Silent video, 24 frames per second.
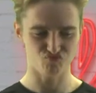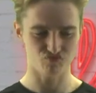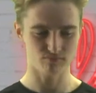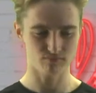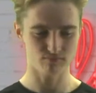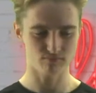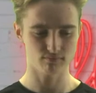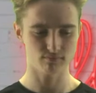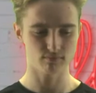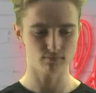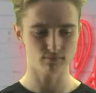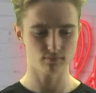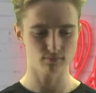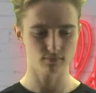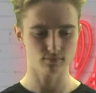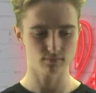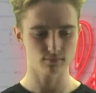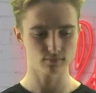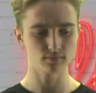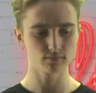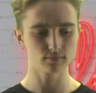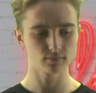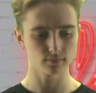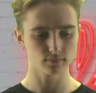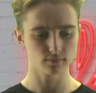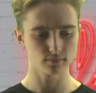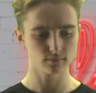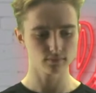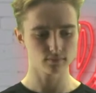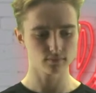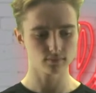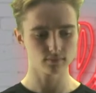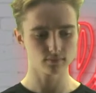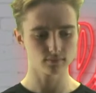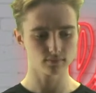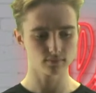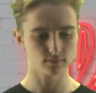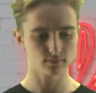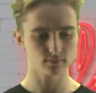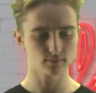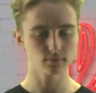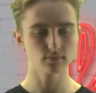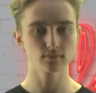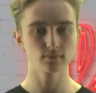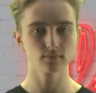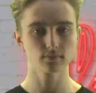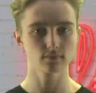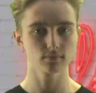
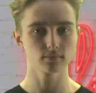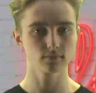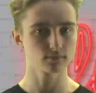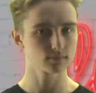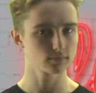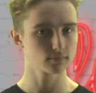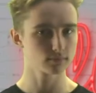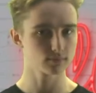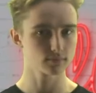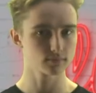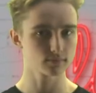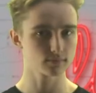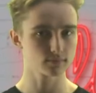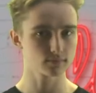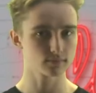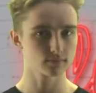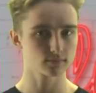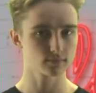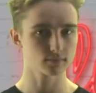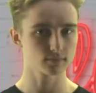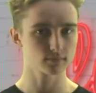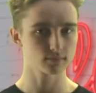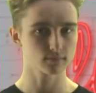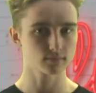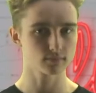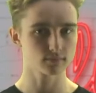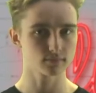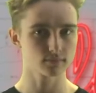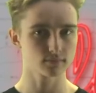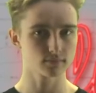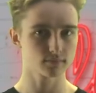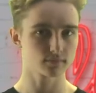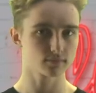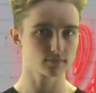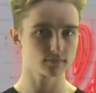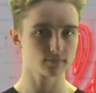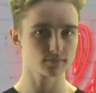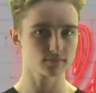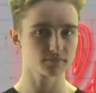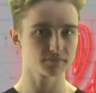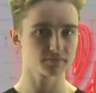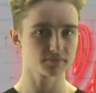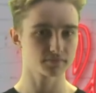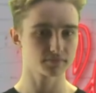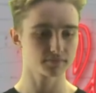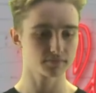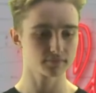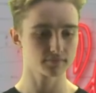
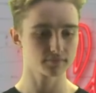(not speaking)